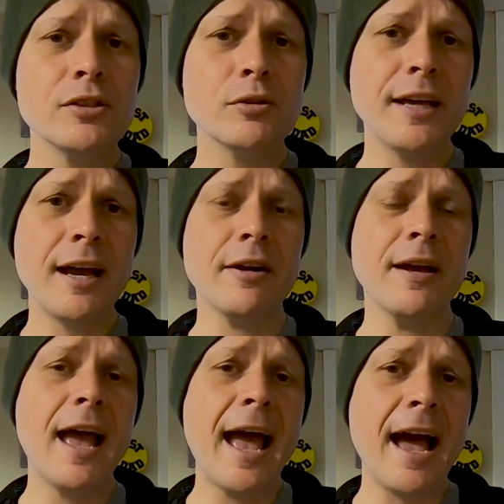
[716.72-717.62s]
Gary,
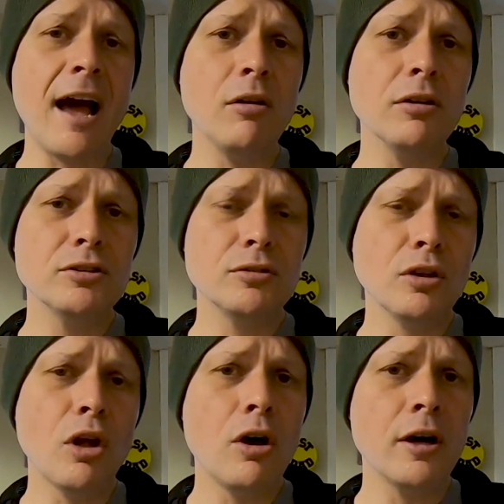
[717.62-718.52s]
how
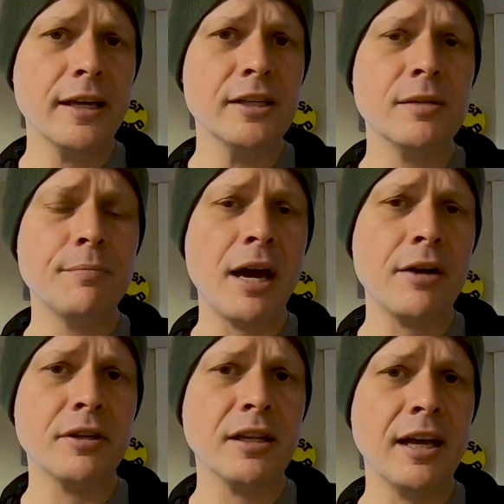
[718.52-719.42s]
long is the
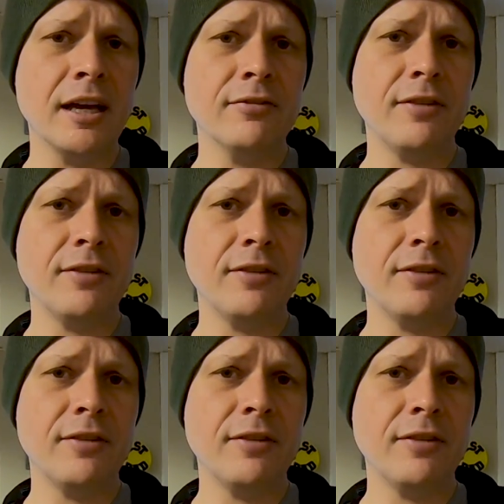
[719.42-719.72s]
battery life,